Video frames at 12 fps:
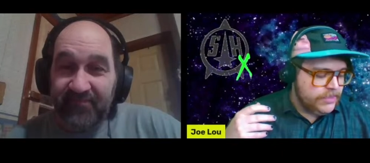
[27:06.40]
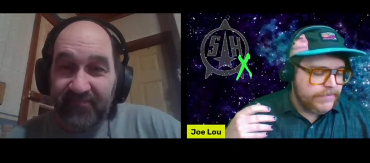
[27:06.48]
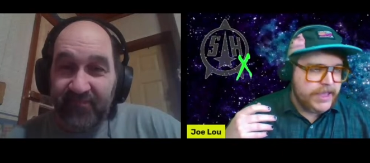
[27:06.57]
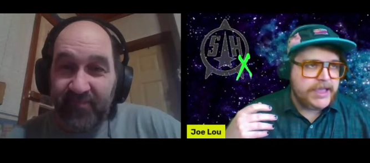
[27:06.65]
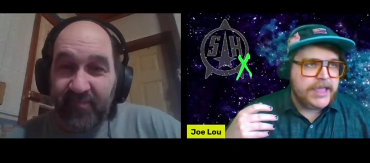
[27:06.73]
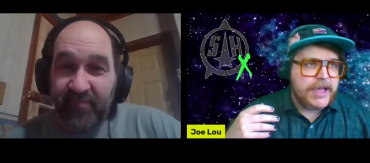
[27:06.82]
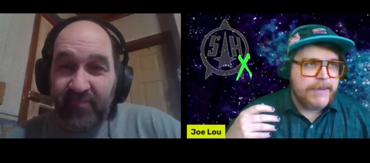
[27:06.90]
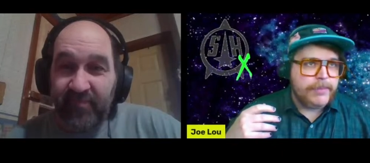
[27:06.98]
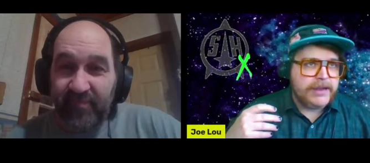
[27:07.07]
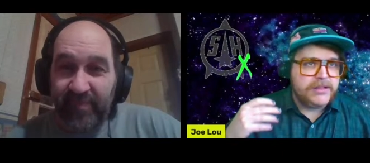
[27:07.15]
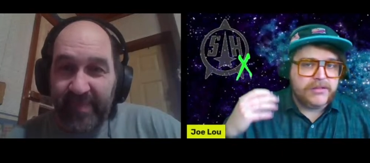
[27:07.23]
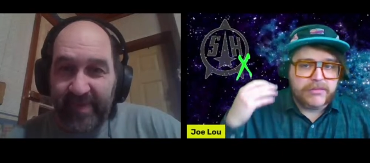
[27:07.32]
Speaker 1: the Bandcamp
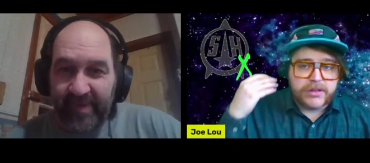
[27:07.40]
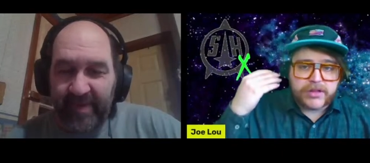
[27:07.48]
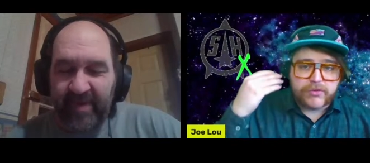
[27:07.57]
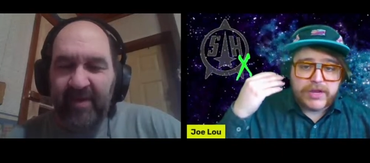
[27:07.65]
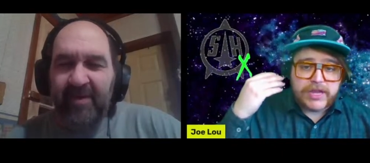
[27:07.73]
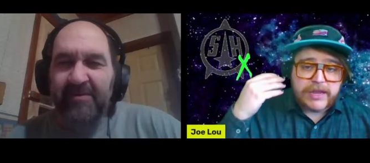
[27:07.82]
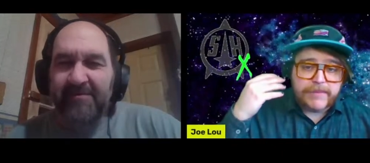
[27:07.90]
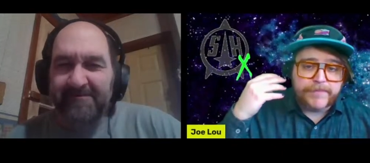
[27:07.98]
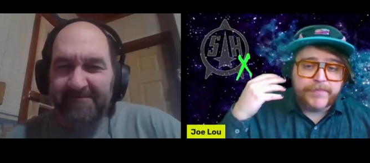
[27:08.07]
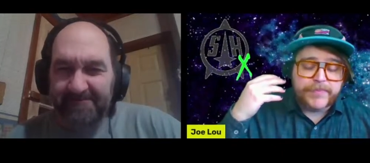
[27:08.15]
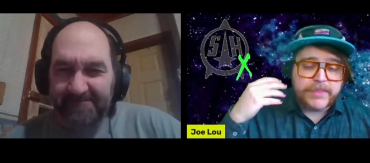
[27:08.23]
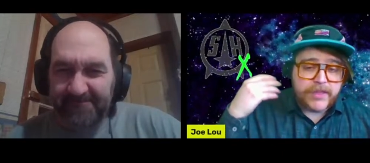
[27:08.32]
lets you
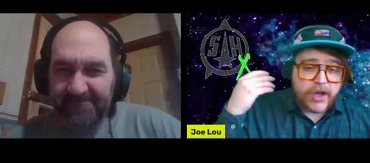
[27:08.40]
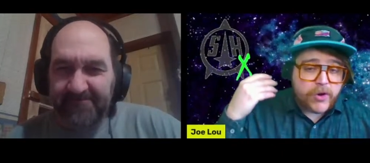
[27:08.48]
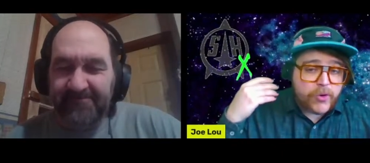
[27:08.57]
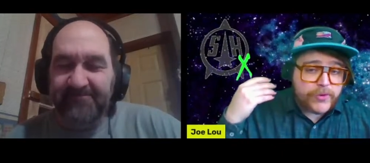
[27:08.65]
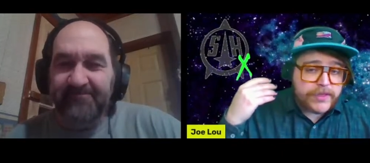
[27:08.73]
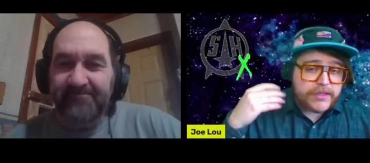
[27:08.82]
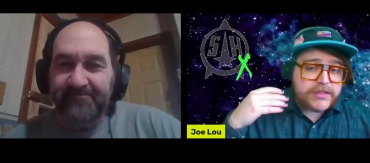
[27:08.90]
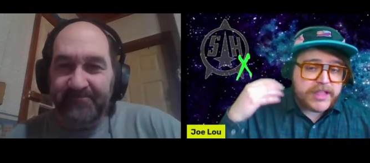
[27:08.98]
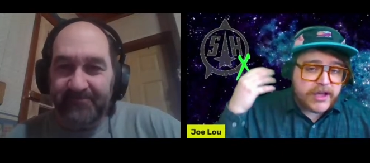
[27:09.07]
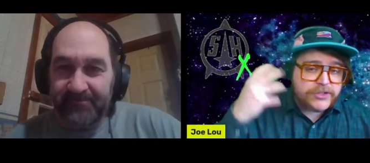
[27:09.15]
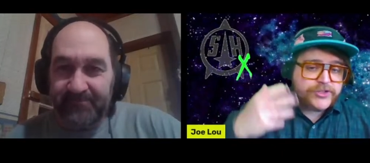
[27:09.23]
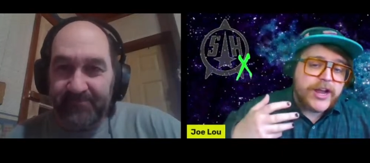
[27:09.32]
stream not only the
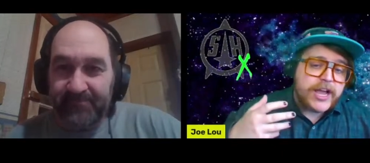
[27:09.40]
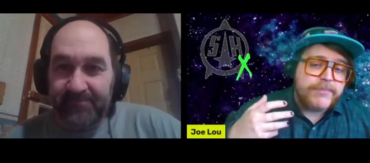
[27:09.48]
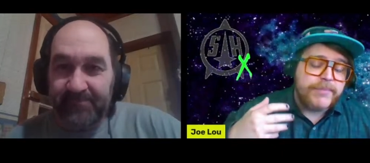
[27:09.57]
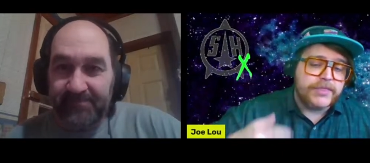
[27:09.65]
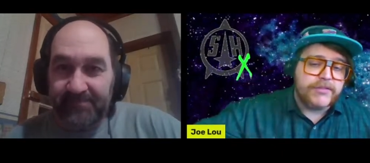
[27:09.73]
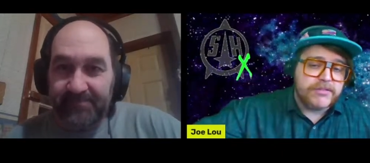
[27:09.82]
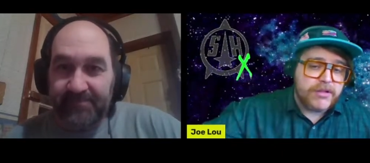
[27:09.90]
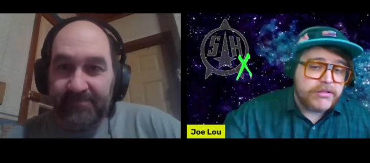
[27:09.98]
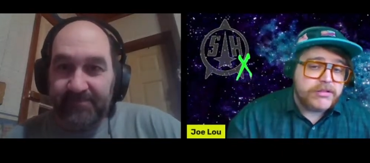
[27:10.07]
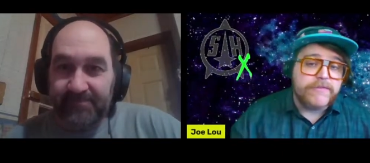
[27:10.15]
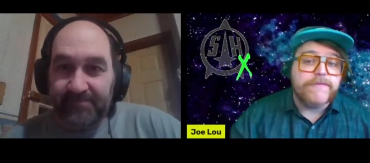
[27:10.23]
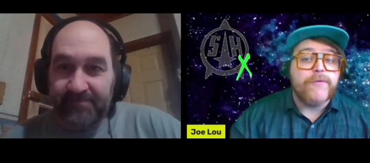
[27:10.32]
soundtrack but there's
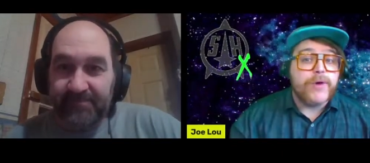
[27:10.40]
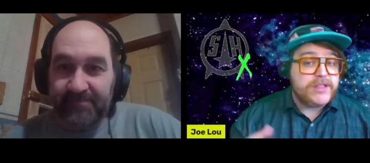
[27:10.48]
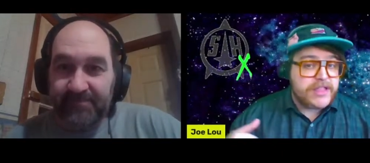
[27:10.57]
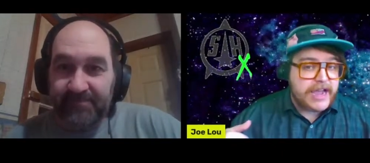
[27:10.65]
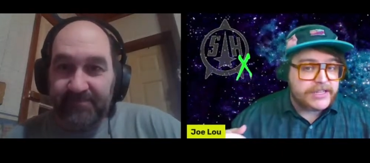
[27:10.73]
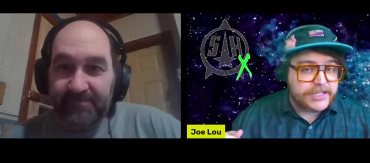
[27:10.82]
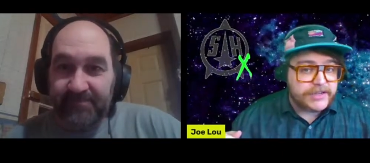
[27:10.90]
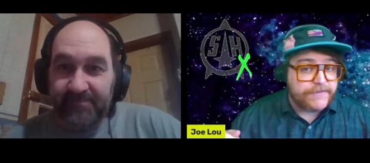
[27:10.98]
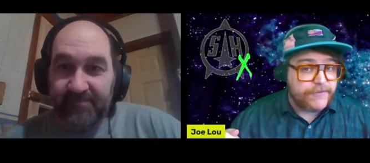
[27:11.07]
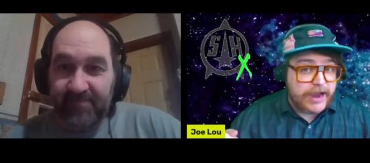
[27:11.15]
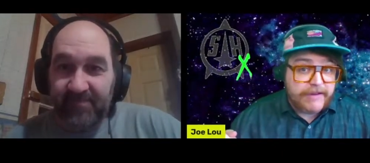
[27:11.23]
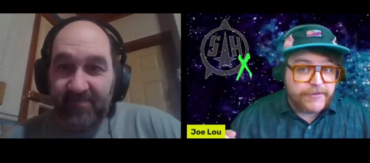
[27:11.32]
also voice acting
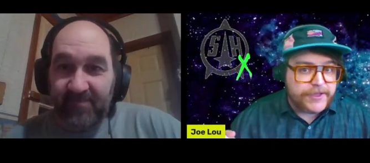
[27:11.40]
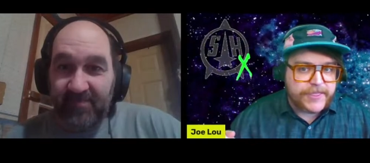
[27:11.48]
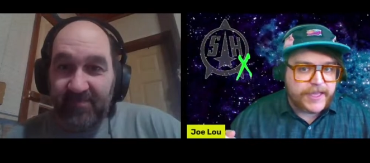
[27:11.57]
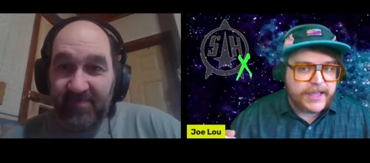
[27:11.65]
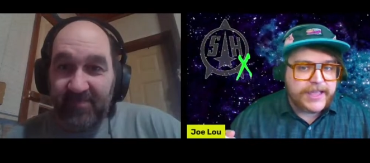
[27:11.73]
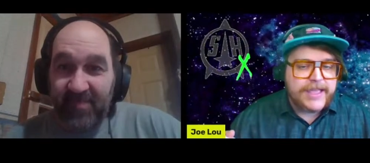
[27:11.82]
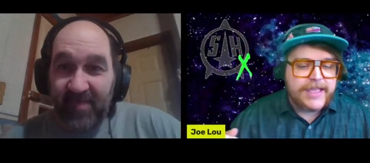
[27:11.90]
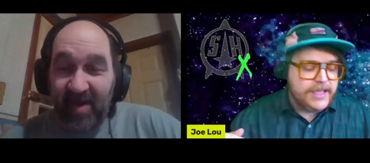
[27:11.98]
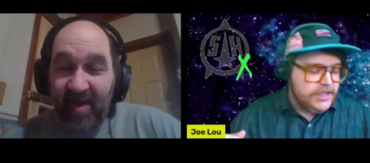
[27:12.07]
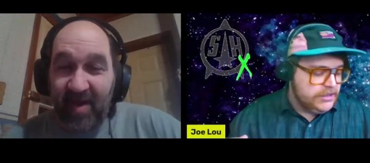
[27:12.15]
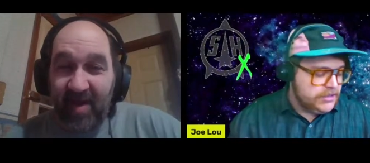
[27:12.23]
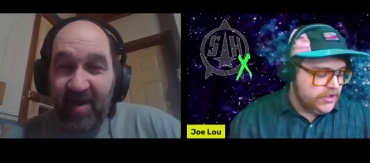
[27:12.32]
for everything.
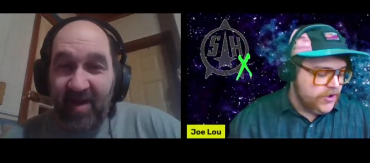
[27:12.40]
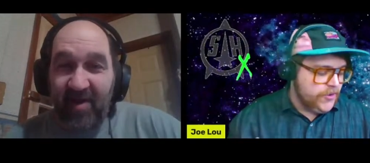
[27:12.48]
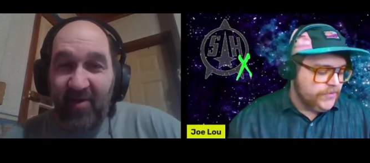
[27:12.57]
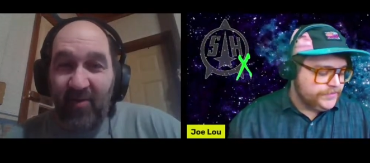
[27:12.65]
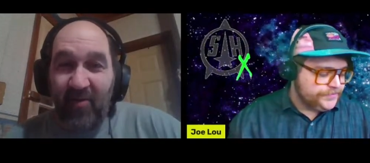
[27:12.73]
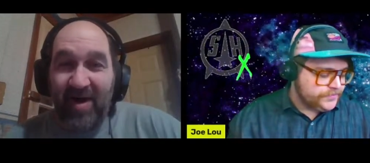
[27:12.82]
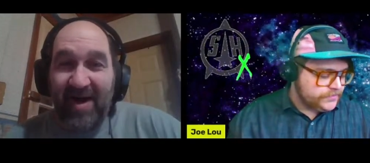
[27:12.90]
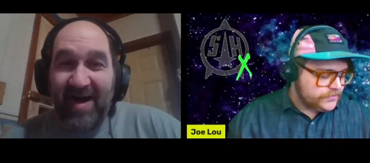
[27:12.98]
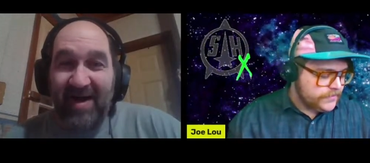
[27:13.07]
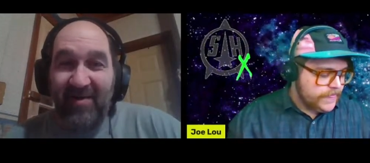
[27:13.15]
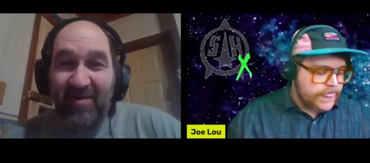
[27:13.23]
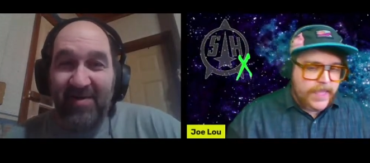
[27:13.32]
So Oh
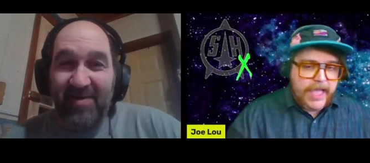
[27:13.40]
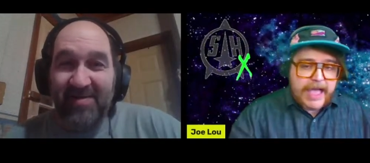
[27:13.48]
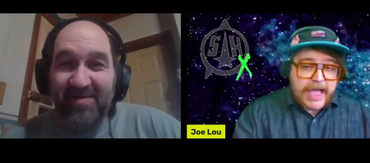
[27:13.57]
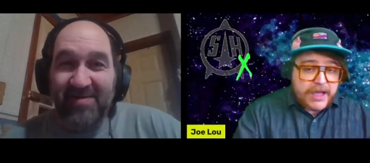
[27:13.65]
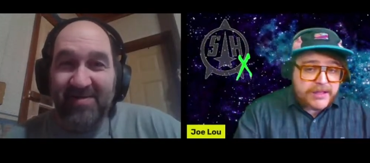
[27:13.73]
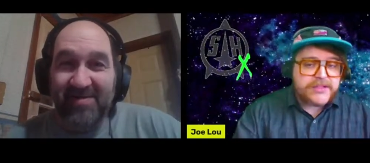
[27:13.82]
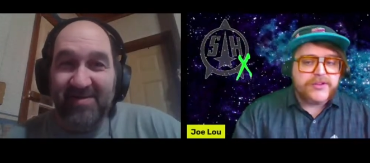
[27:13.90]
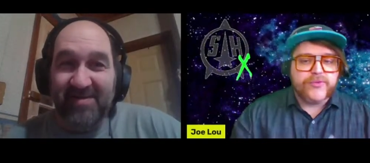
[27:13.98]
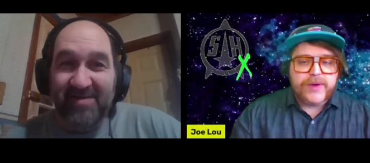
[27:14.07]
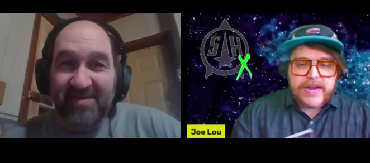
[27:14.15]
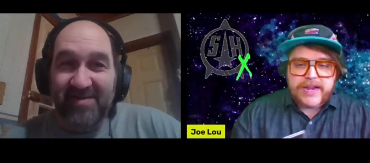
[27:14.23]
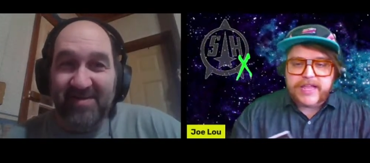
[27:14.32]
wow. As
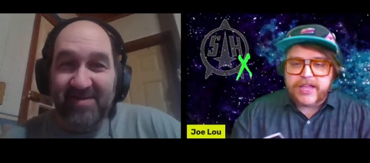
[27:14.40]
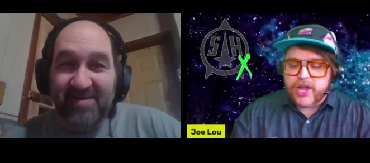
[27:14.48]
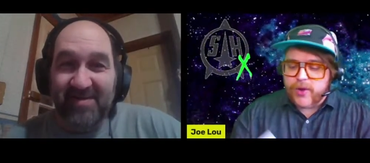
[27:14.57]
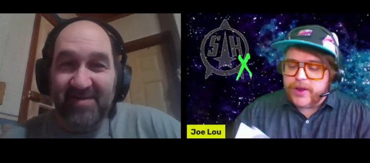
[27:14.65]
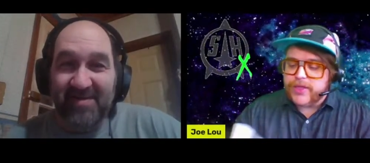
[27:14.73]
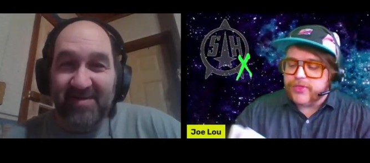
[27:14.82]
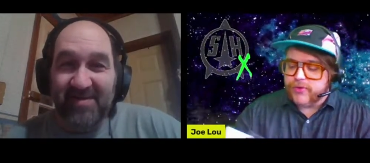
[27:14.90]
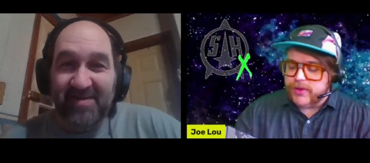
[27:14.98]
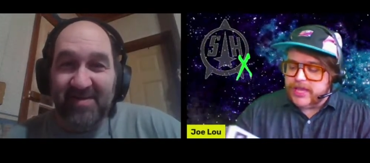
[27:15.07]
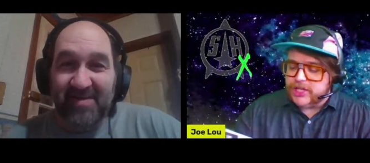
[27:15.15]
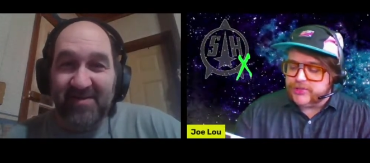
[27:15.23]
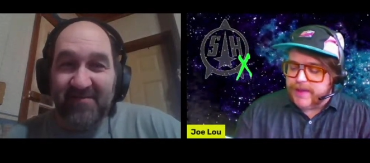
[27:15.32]
you're reading it going
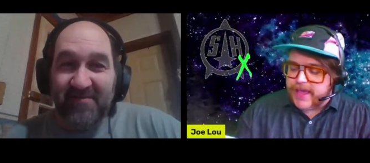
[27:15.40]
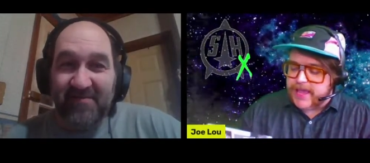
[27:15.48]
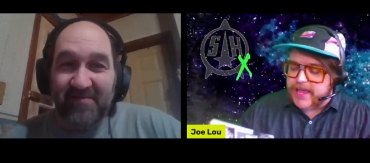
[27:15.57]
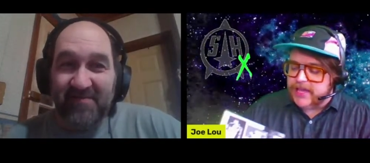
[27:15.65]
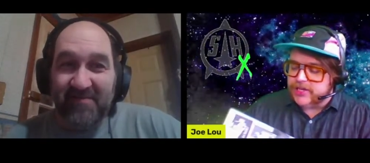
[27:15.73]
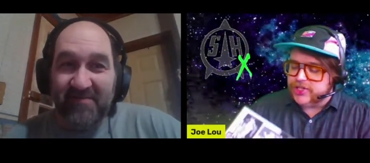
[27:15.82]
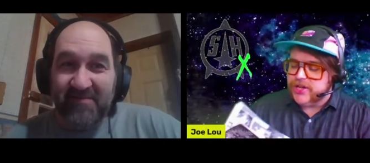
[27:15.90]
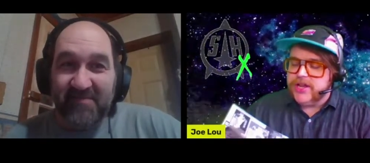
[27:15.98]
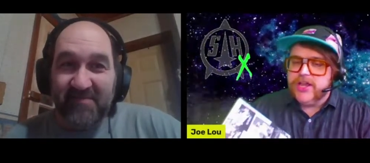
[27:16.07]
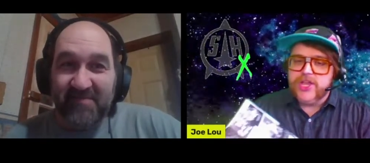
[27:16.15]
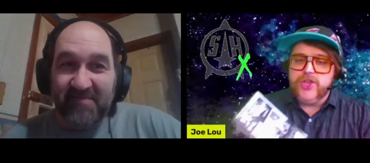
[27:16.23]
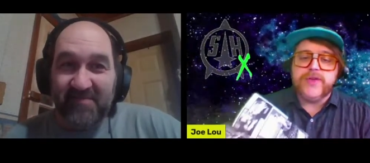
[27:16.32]
through each page,
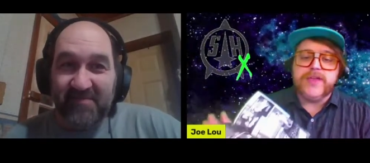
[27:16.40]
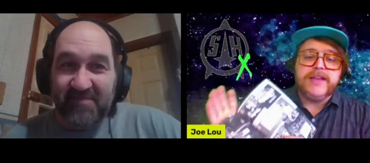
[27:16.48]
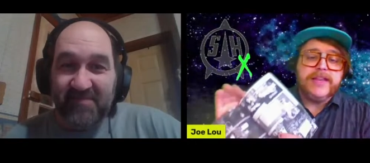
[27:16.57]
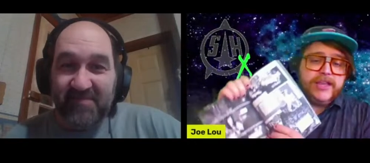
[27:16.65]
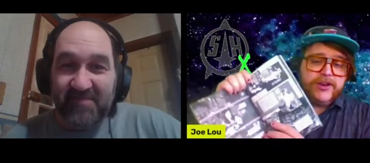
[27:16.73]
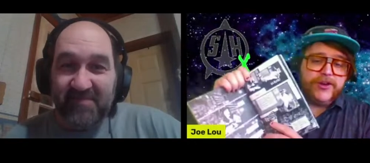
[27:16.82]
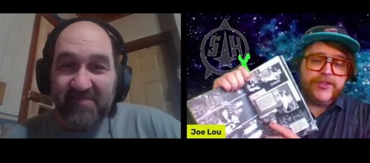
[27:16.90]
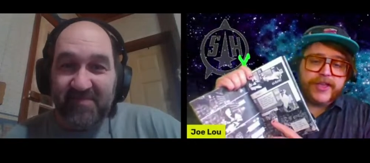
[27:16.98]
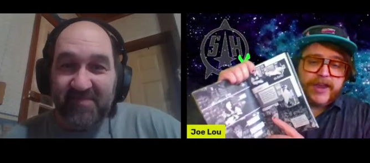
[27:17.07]
you can hear the